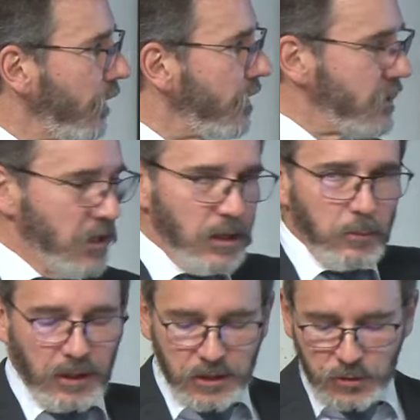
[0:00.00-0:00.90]
on this,
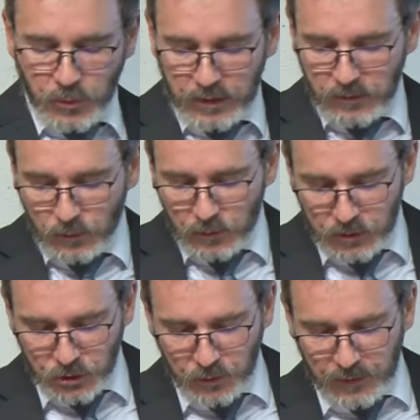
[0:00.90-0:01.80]
but I just wanted to
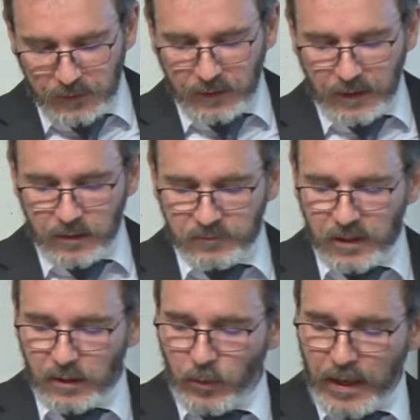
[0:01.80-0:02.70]
show you that the kind of
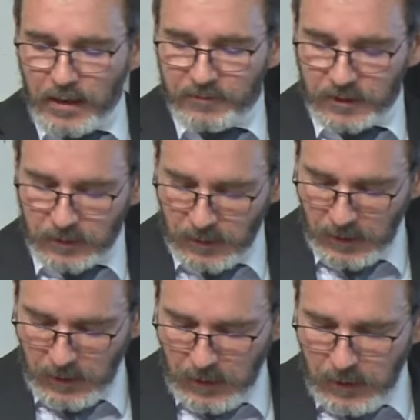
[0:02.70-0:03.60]
data we have can
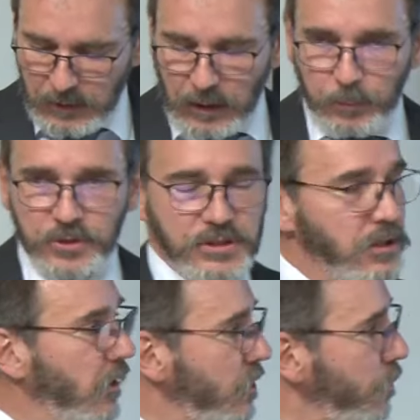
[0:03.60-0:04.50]
help us
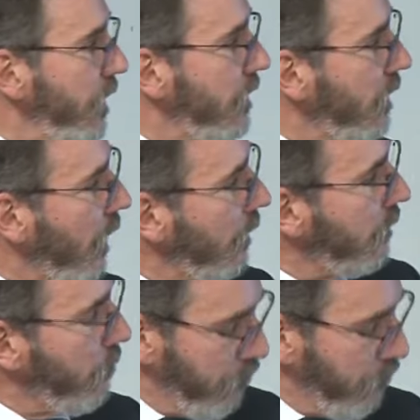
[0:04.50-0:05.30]
speak to that.